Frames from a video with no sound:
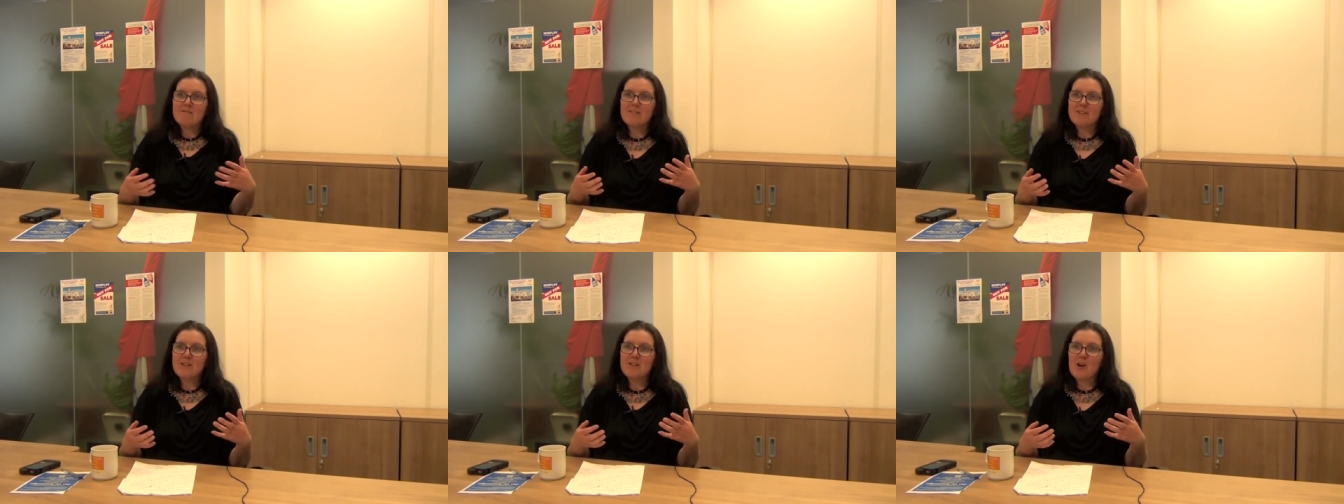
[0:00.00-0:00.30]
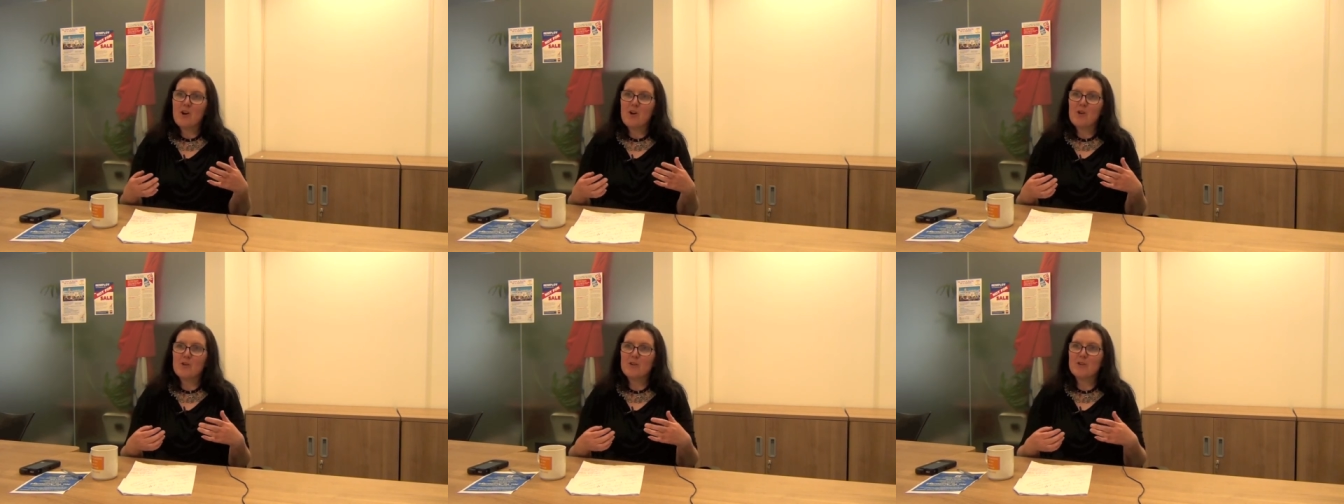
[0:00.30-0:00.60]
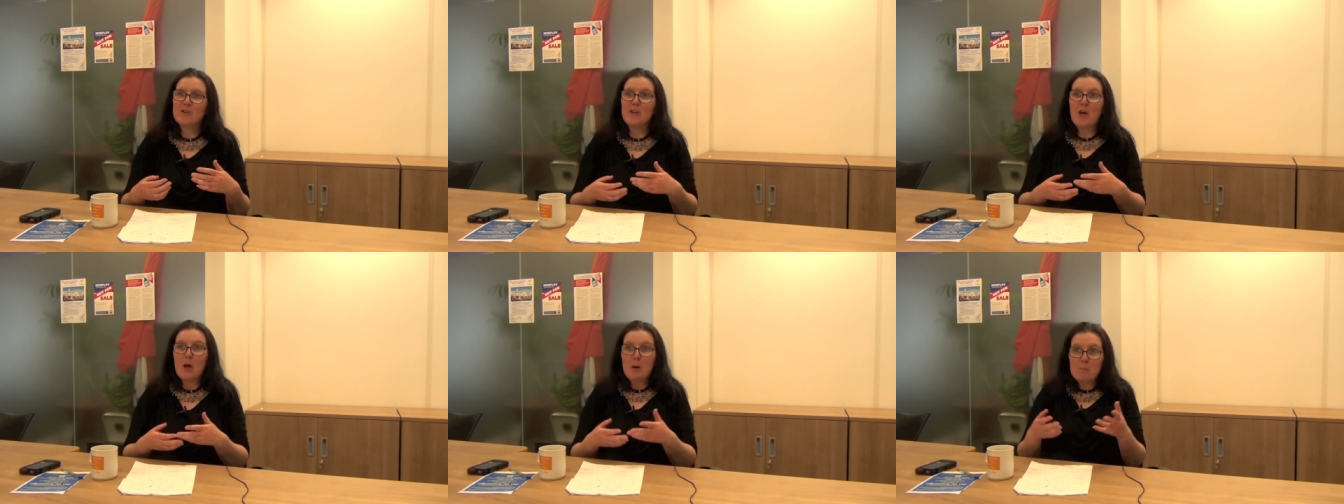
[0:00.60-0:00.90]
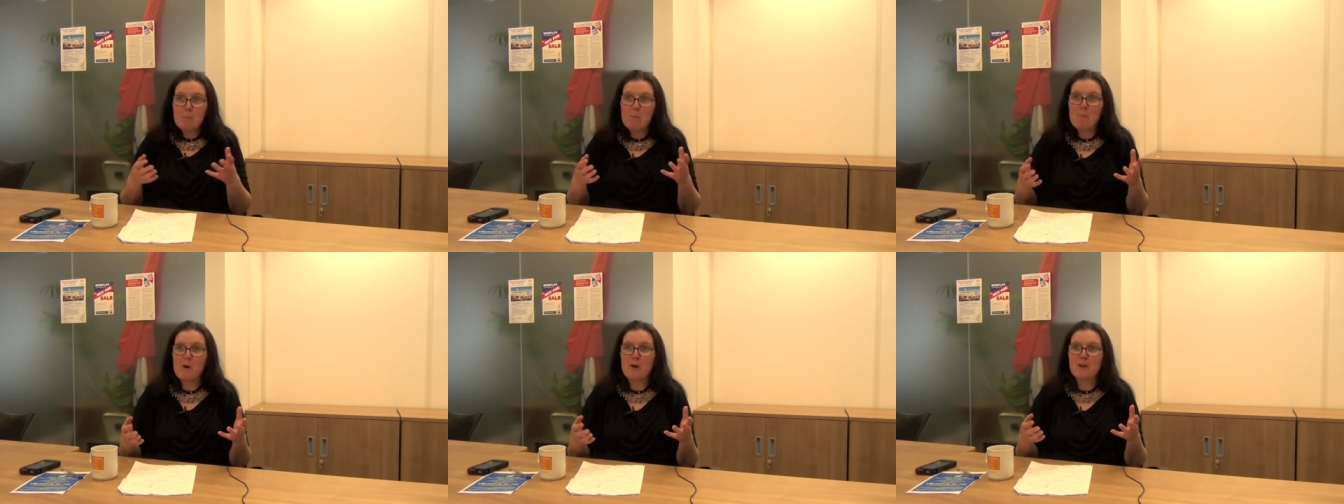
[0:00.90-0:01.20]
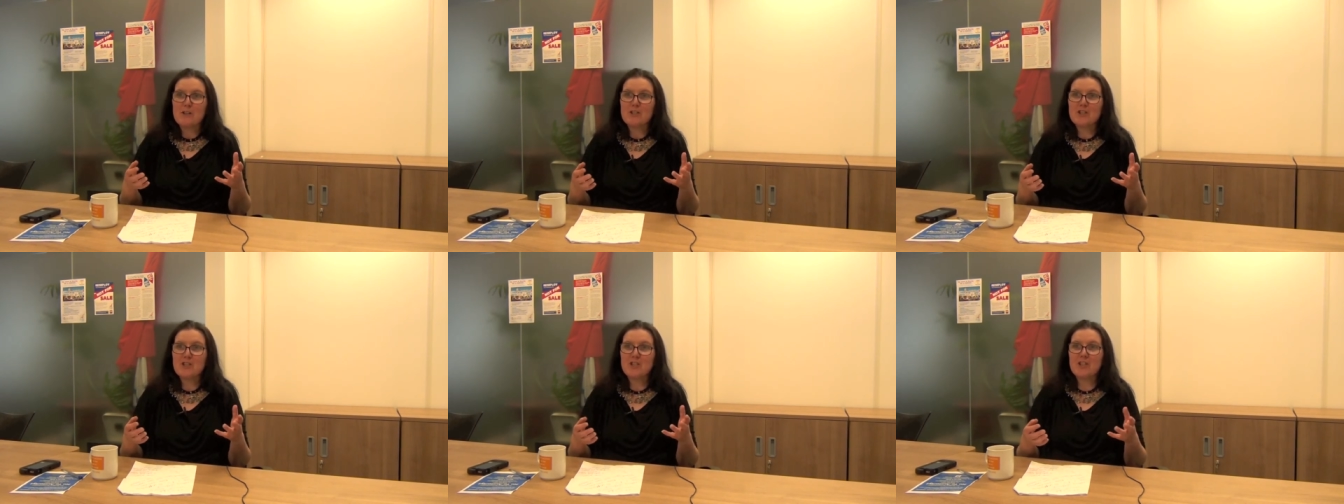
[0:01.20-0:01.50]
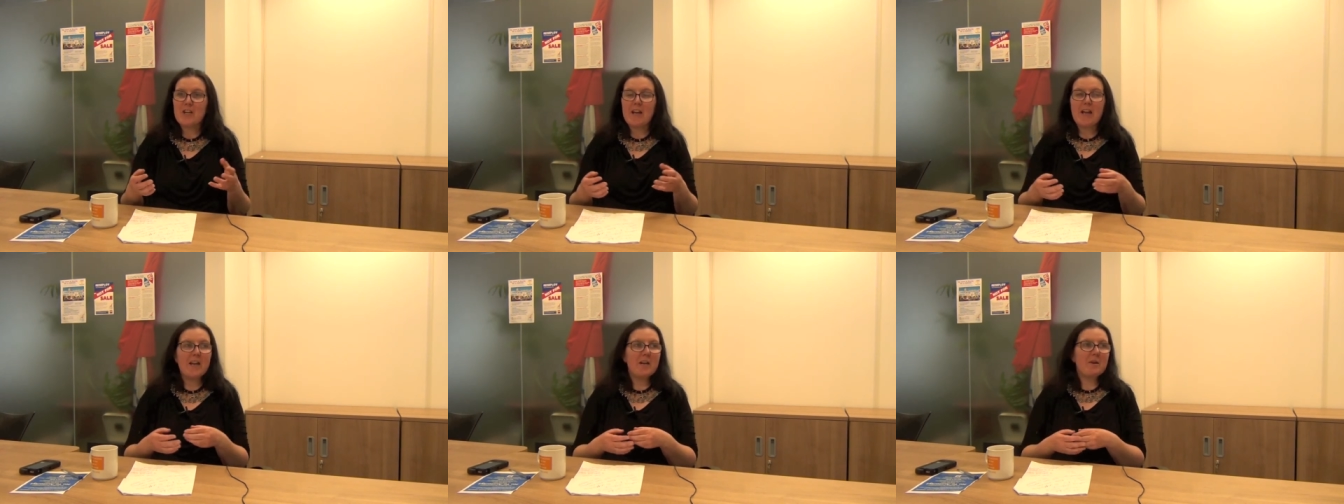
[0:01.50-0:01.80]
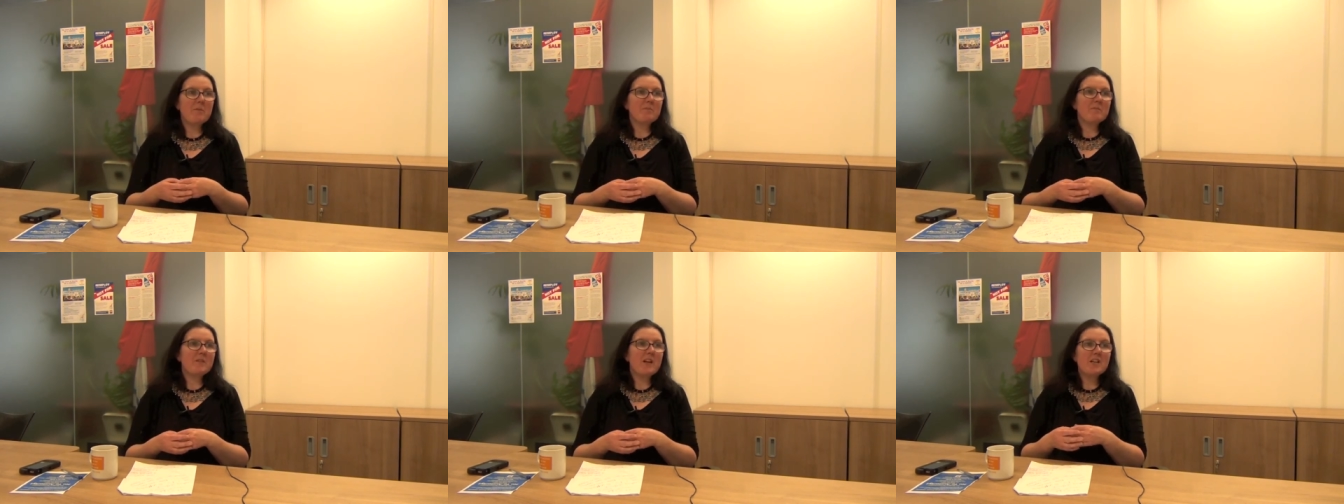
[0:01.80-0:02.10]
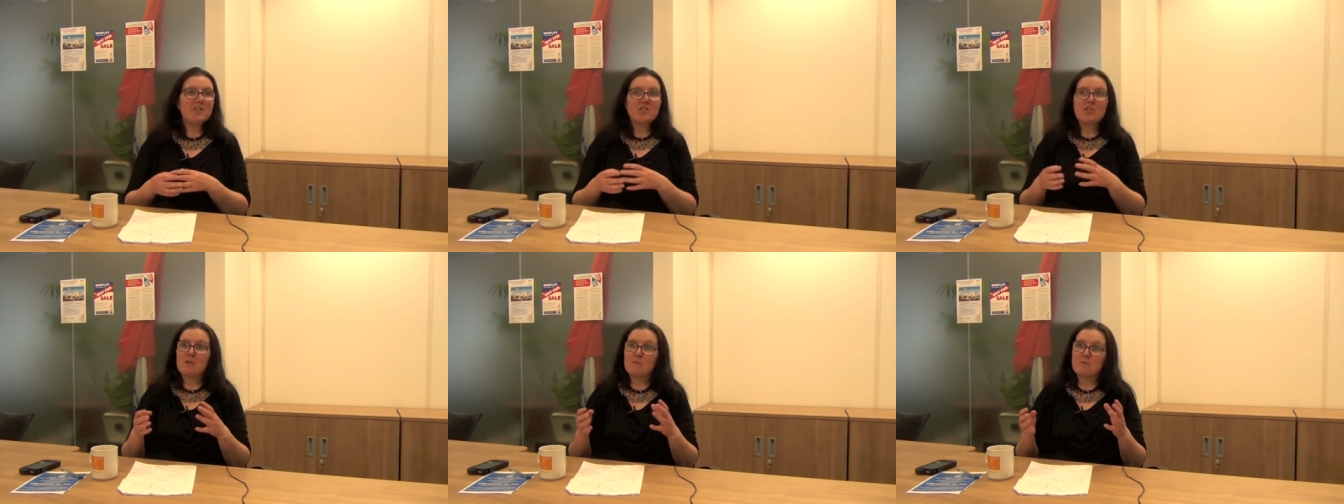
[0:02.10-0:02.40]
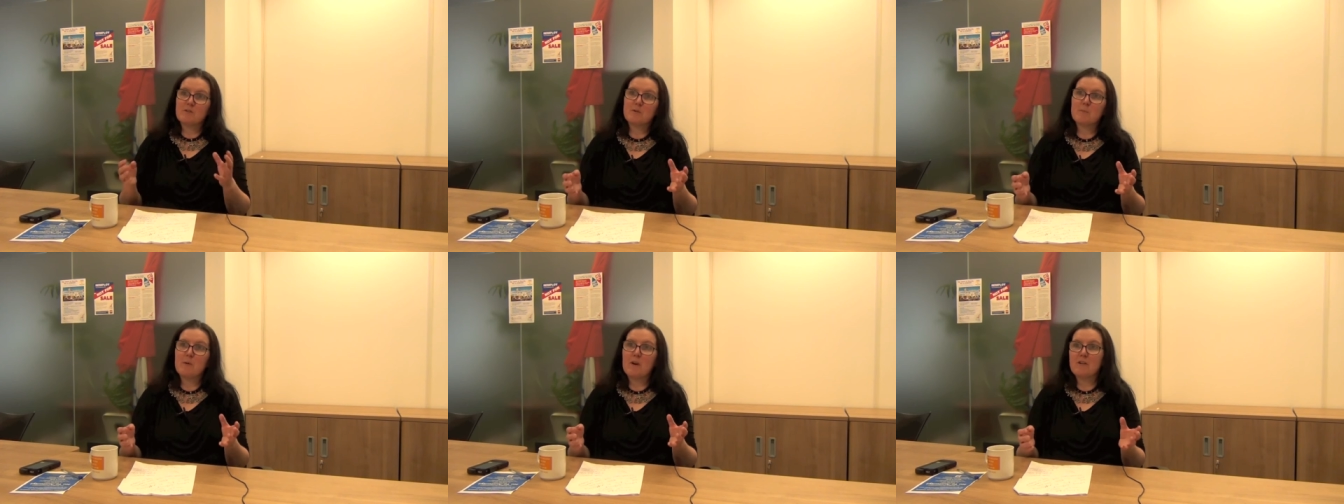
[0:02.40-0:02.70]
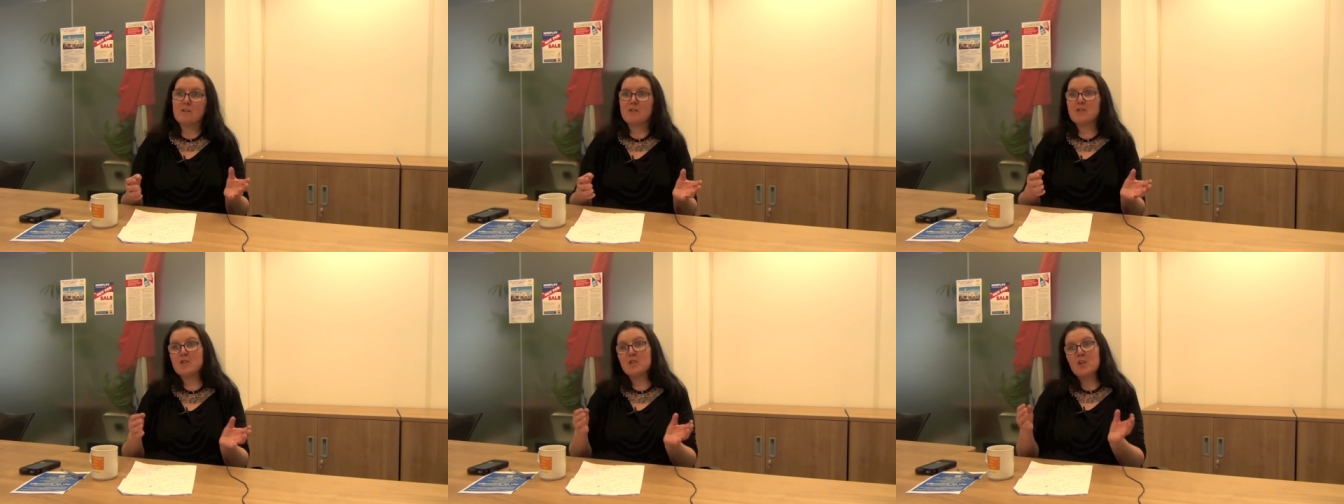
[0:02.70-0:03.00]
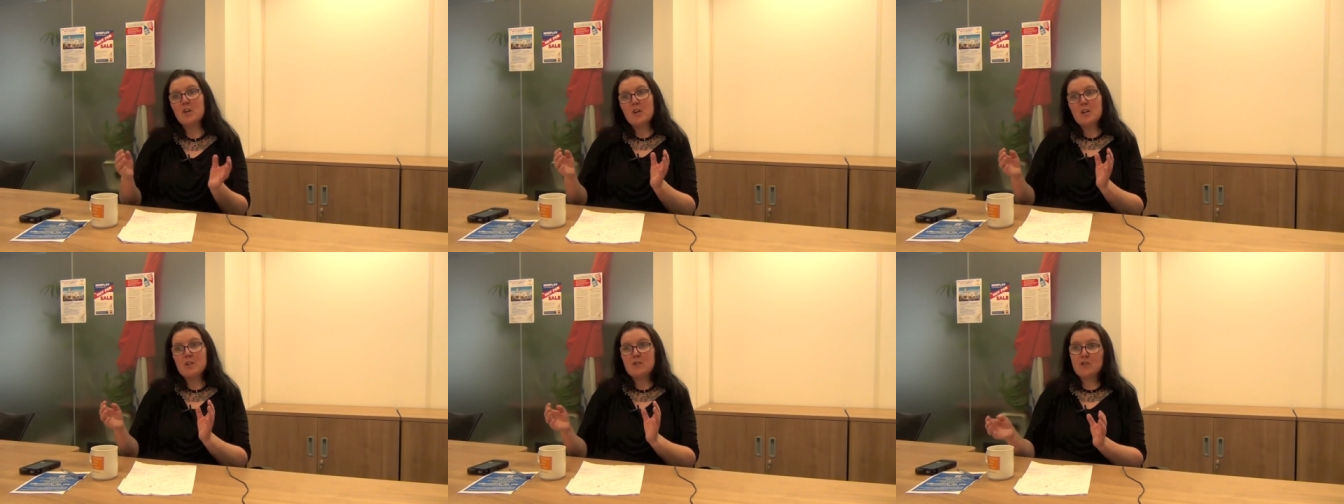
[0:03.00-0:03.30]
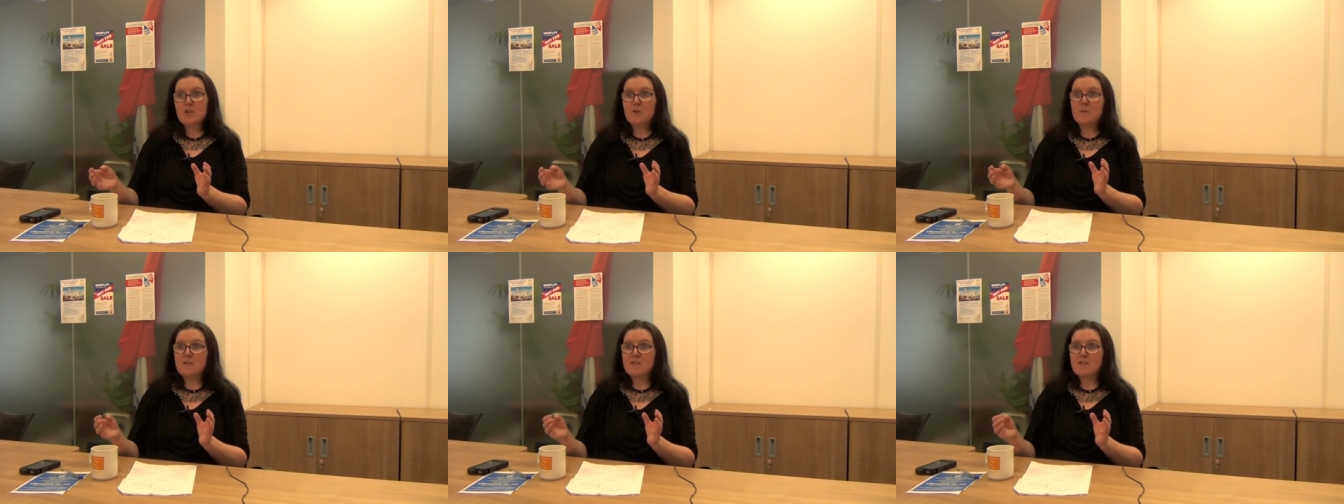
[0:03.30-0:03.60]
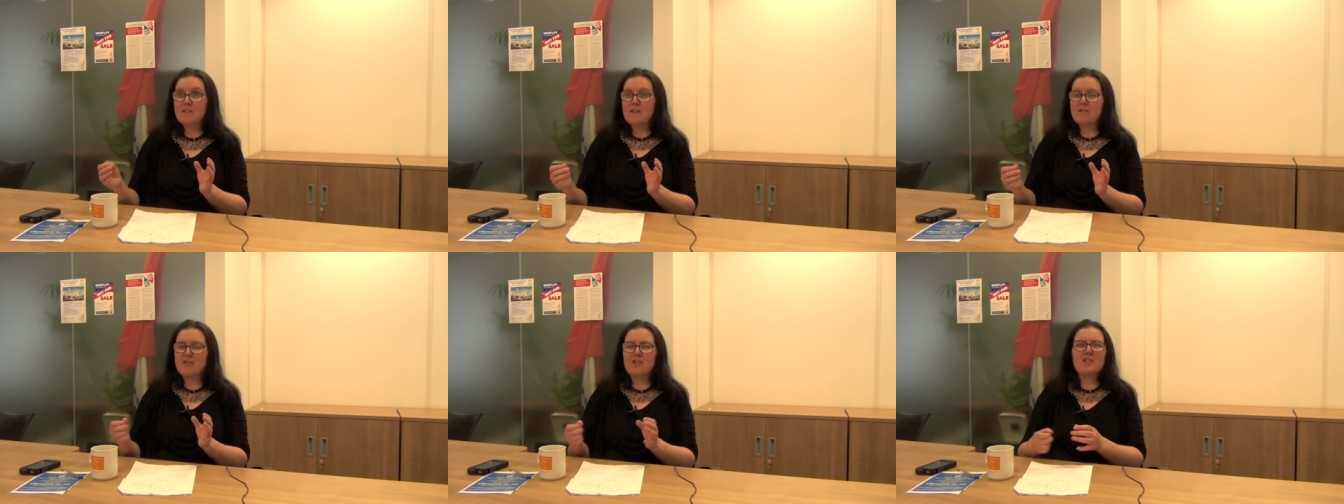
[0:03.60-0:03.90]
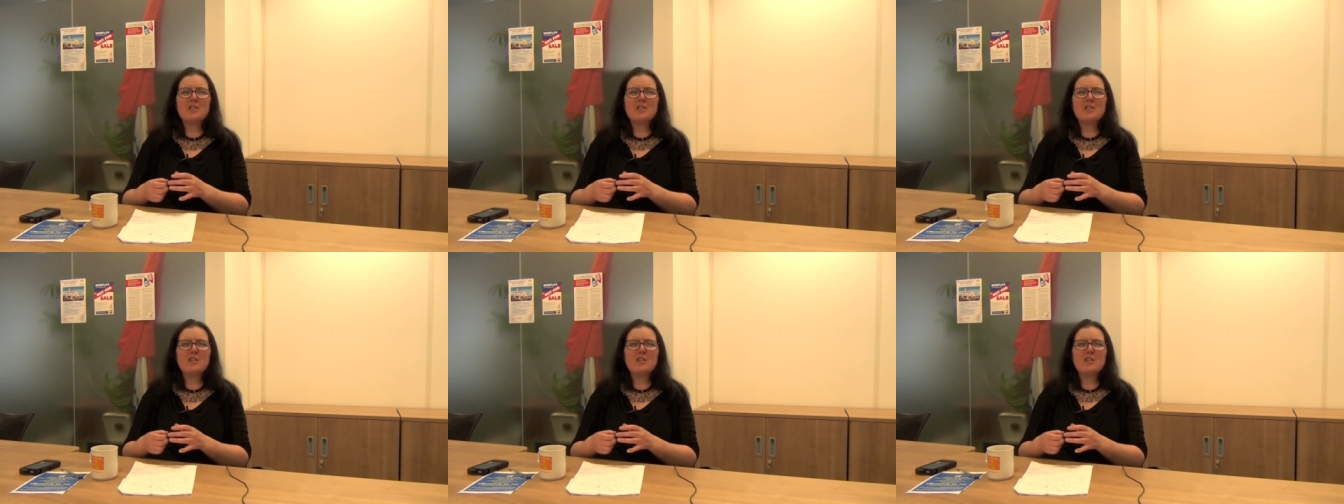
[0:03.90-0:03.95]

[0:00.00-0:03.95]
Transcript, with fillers: you know, that much um, national response to austerity.